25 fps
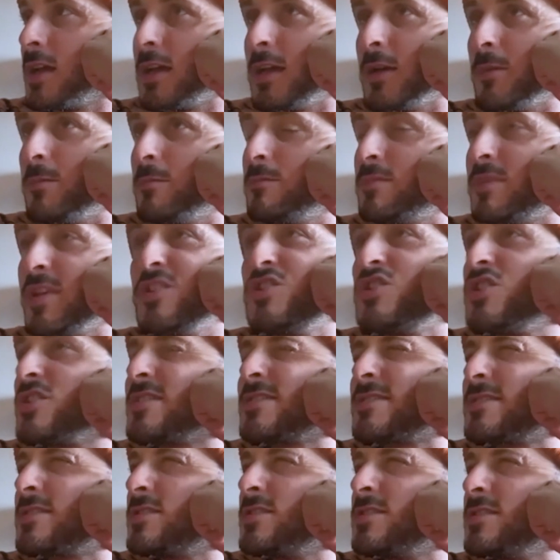Um, they
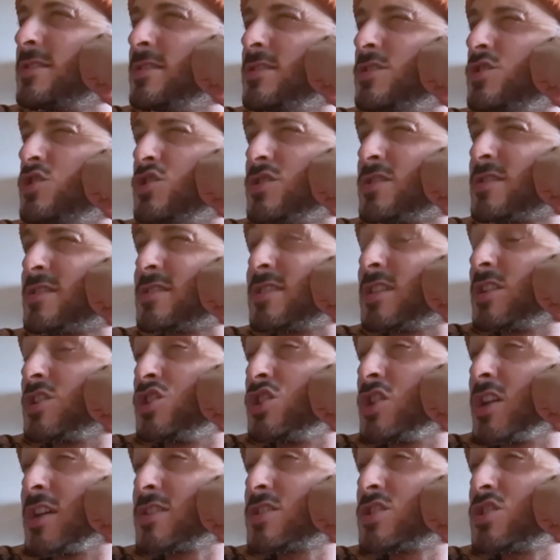just just
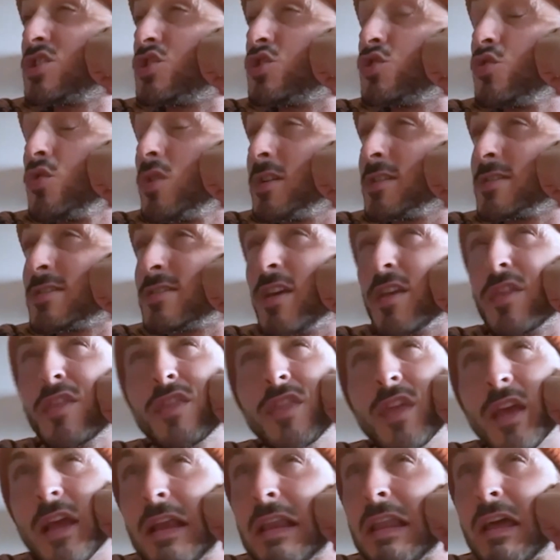suggested to us, I
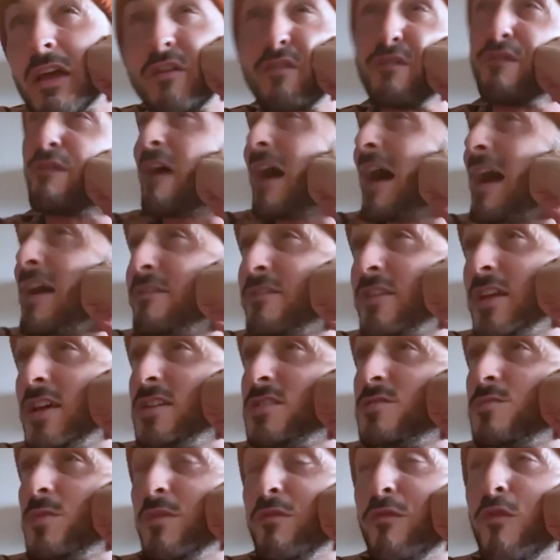think, like five
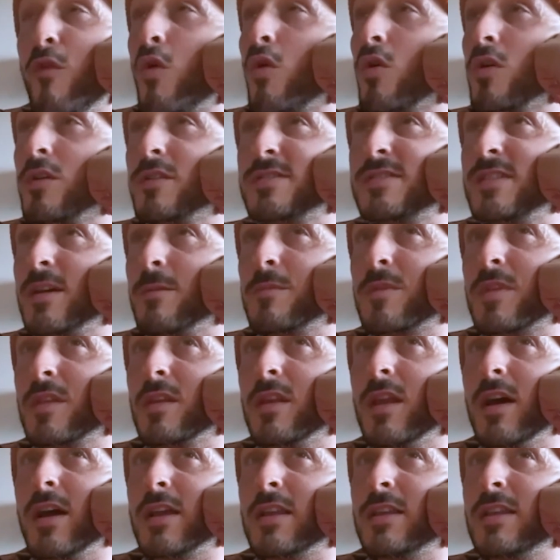days before or something
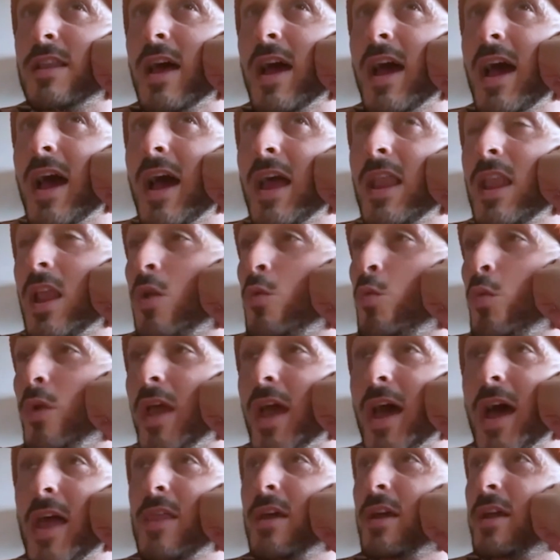like that, and we
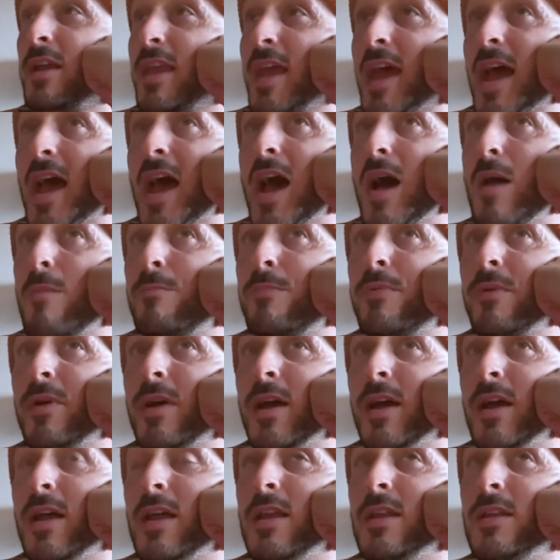had a gap,
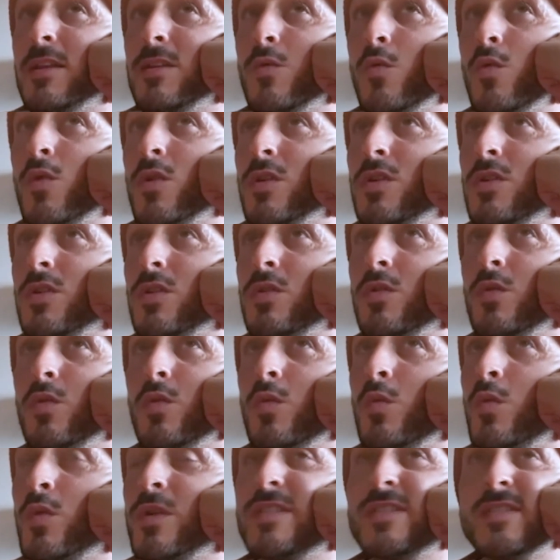and
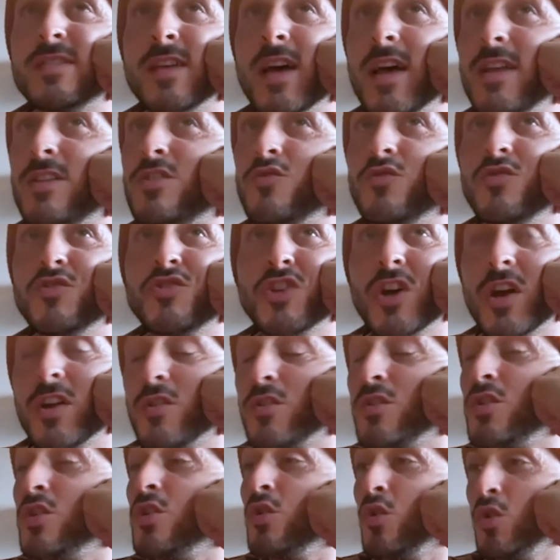we, we said to each
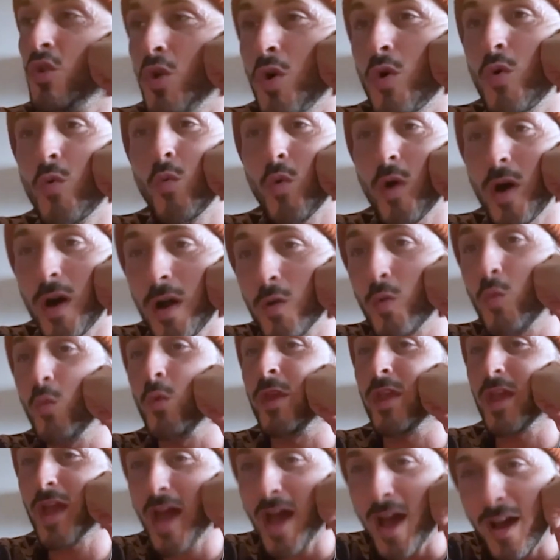other, you know what,
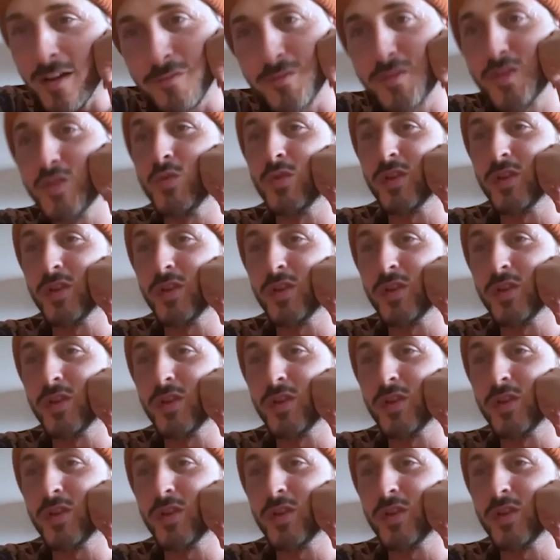we have to